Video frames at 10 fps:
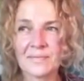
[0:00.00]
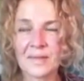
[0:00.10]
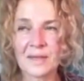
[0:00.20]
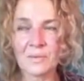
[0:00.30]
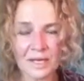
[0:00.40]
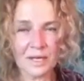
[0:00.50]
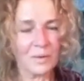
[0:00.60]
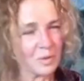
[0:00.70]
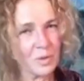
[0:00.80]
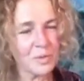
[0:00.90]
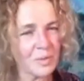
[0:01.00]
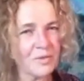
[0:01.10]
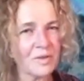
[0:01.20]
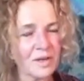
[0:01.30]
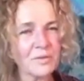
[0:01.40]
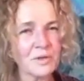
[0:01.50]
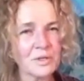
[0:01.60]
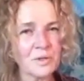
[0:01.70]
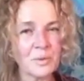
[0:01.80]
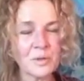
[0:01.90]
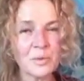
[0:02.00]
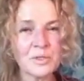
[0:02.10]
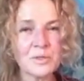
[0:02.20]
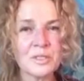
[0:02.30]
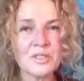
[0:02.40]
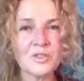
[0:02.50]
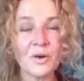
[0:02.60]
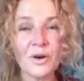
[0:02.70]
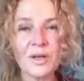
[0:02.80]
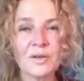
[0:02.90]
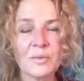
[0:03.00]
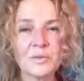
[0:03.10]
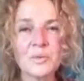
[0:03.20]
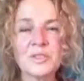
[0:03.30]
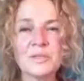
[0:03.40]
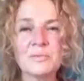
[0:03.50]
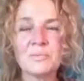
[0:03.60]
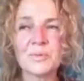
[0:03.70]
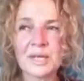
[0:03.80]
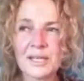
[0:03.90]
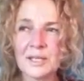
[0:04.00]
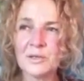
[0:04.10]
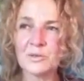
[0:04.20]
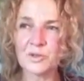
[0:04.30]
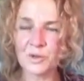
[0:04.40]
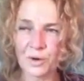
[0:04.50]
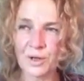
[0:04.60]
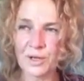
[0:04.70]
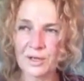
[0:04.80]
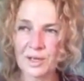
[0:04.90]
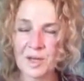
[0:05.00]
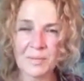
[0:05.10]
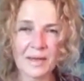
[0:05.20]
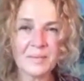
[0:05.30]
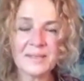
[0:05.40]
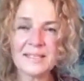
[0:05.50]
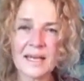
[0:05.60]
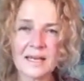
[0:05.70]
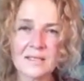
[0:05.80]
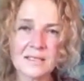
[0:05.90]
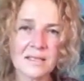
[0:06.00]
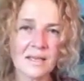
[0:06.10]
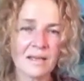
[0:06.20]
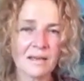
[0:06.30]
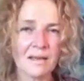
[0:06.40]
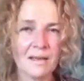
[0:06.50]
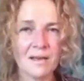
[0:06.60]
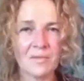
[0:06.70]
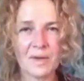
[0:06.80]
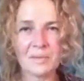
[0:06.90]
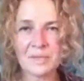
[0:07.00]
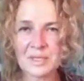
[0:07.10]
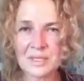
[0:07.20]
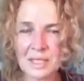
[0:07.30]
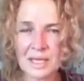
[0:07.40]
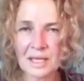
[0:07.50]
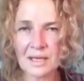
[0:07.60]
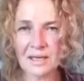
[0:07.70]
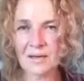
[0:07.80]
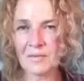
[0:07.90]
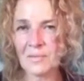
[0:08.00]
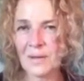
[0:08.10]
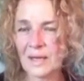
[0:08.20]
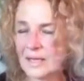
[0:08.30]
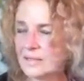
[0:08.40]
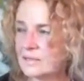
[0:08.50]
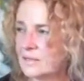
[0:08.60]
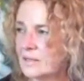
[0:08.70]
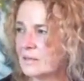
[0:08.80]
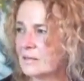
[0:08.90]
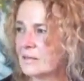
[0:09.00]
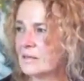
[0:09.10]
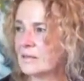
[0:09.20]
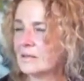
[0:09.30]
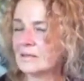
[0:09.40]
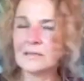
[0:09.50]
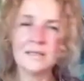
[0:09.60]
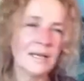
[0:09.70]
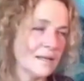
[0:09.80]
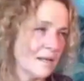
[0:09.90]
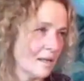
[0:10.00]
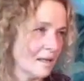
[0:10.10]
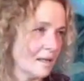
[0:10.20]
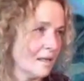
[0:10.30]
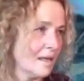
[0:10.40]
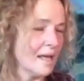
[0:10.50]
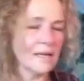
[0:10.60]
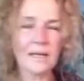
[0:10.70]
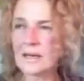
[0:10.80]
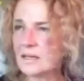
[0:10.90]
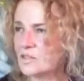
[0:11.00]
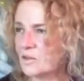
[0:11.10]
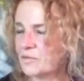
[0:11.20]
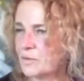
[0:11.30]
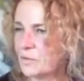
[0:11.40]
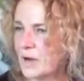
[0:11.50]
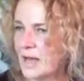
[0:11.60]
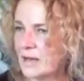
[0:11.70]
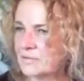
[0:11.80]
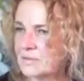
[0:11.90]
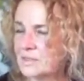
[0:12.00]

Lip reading: Really, what would be fun for you? What would you enjoy? What would bring you joy? Maybe dancing, maybe singing, painting, knitting, any kinds of craft.